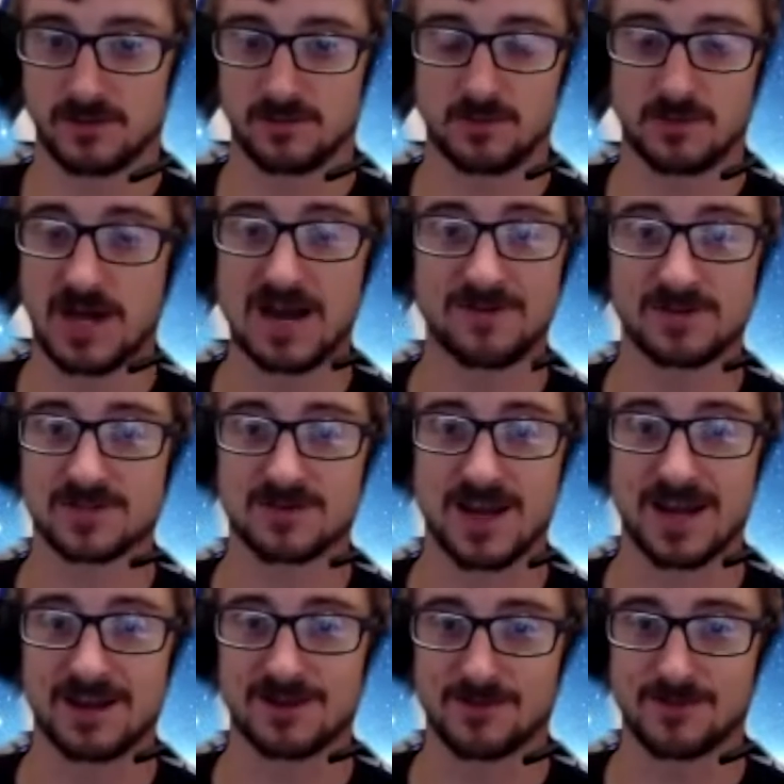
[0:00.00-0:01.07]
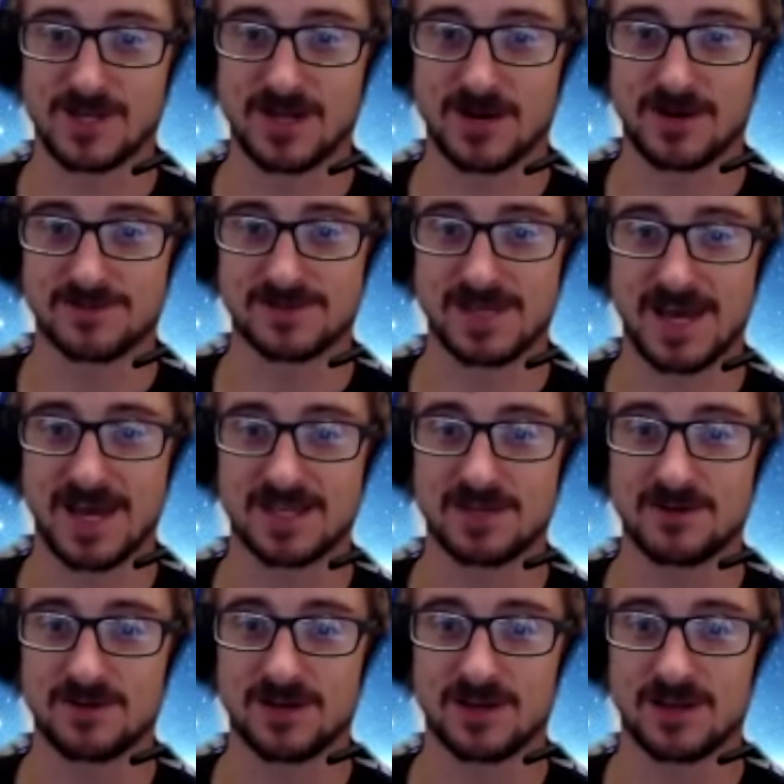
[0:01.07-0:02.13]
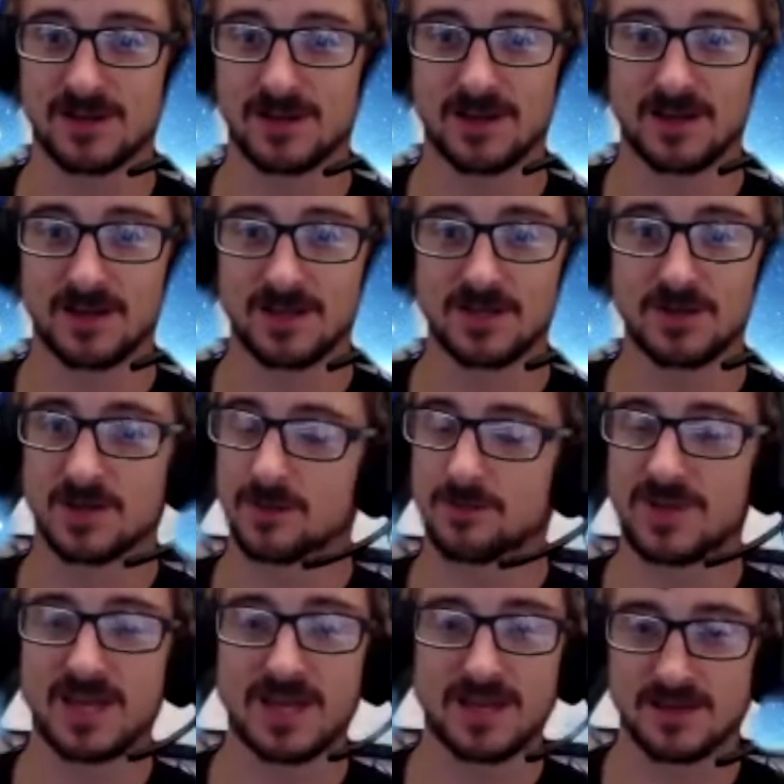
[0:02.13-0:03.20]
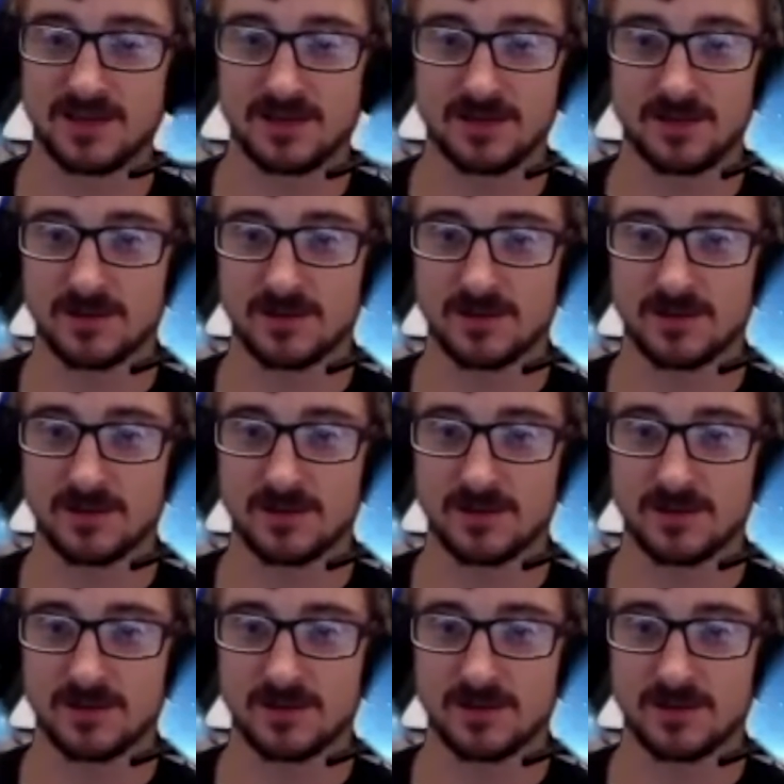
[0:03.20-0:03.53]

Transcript: life is random, you know what I'm saying? You could be